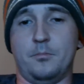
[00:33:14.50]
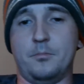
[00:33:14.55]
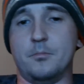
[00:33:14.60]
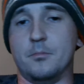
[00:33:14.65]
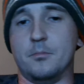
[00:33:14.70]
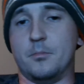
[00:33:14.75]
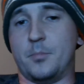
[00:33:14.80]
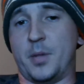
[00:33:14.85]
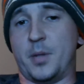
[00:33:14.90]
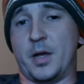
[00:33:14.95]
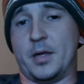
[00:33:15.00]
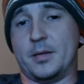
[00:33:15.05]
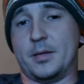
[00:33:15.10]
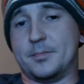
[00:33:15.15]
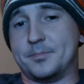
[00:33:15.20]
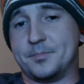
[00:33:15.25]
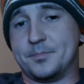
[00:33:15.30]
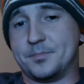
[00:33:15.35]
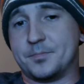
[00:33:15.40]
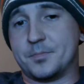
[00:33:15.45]
But
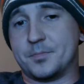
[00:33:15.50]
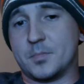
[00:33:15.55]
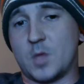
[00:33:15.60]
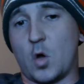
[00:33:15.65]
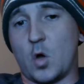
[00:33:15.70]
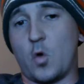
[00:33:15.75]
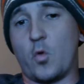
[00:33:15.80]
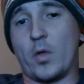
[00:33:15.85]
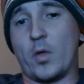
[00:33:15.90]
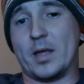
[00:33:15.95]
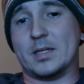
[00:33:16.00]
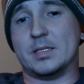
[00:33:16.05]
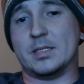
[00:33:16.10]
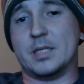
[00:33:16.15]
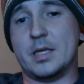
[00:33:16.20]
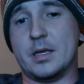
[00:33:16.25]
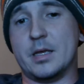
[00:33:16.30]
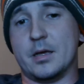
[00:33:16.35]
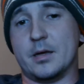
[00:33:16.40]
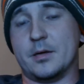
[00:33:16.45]
the whole
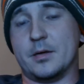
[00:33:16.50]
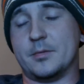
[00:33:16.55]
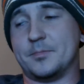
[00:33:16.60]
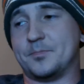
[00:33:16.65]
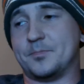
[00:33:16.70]
idea